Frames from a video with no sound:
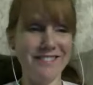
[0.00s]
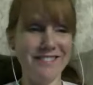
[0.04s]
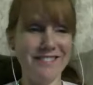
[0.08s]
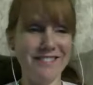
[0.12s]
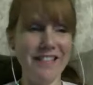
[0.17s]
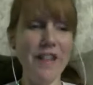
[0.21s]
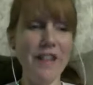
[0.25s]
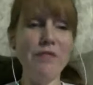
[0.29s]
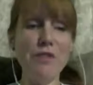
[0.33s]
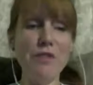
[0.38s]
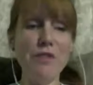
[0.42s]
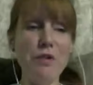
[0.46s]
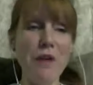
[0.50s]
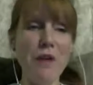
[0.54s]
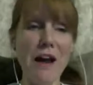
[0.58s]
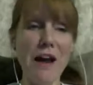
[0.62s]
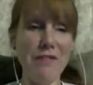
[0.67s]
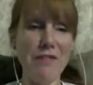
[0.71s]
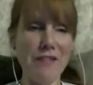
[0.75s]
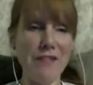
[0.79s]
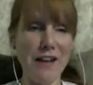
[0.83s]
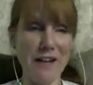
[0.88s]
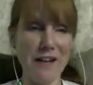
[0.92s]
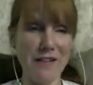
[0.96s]
if you have
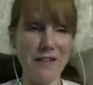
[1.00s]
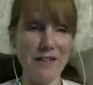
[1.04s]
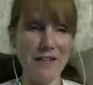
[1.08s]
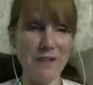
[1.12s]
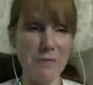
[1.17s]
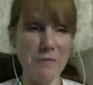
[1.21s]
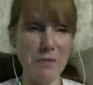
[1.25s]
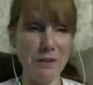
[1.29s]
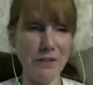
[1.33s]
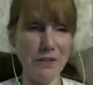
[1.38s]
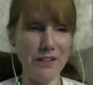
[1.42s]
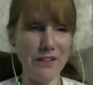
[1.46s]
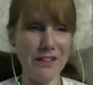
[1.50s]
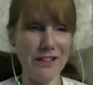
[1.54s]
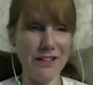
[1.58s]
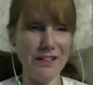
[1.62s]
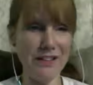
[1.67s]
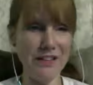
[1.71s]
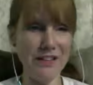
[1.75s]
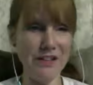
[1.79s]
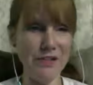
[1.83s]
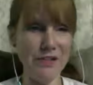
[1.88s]
that ability to do